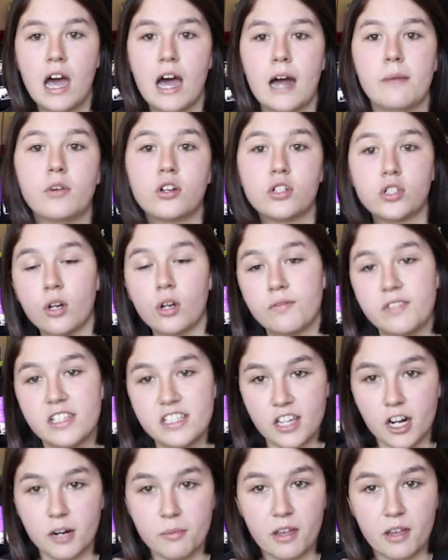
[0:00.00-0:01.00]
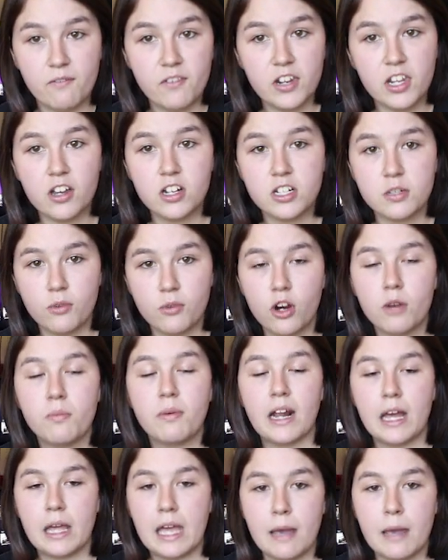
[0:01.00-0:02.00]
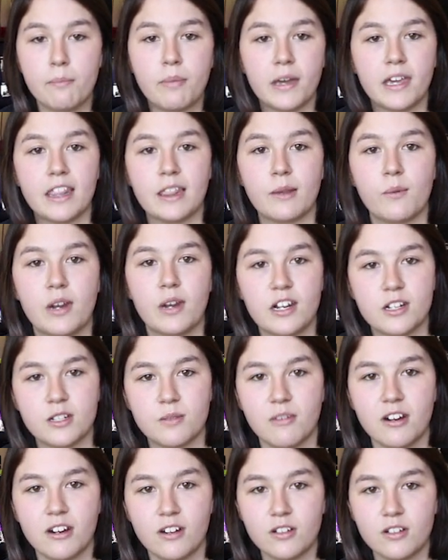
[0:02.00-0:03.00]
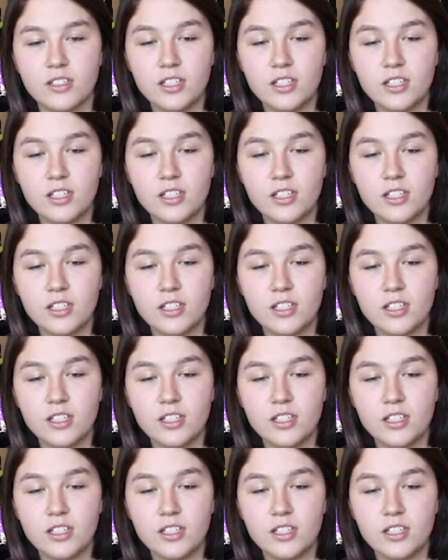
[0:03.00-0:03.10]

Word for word: I'm not sure if there's going to be a video tomorrow, but I am picking the winner tomorrow.